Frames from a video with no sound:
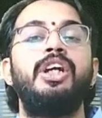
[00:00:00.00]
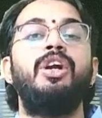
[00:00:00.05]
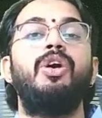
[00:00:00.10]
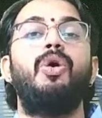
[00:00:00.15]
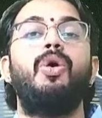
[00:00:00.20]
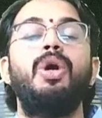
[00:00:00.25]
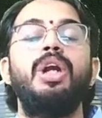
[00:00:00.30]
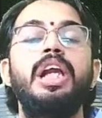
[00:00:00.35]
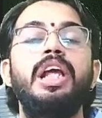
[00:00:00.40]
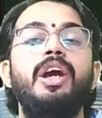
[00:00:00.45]

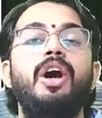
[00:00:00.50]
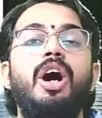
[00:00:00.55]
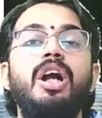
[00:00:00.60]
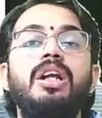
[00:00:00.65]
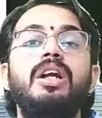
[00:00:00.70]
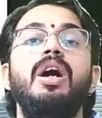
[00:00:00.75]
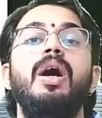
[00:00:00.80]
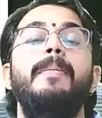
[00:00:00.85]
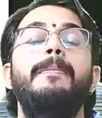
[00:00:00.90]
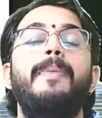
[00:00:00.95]
only on
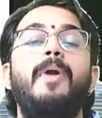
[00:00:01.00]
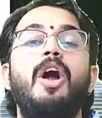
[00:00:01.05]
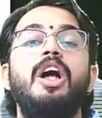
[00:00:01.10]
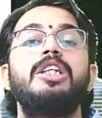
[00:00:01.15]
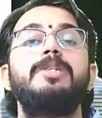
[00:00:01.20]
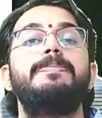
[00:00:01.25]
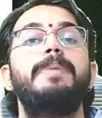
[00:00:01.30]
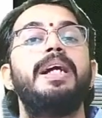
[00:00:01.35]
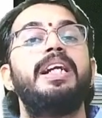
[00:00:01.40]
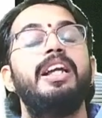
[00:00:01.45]

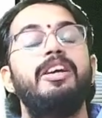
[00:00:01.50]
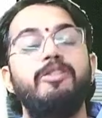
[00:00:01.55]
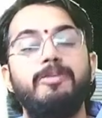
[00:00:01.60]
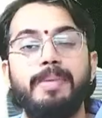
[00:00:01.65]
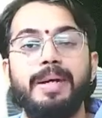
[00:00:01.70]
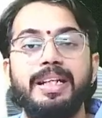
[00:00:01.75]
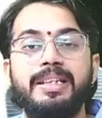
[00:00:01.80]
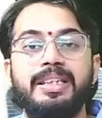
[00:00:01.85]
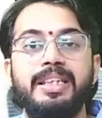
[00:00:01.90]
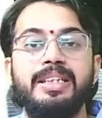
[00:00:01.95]
prospective
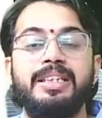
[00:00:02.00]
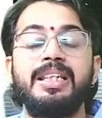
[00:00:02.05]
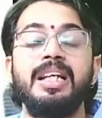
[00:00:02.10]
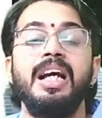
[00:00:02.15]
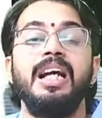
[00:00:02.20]
basis.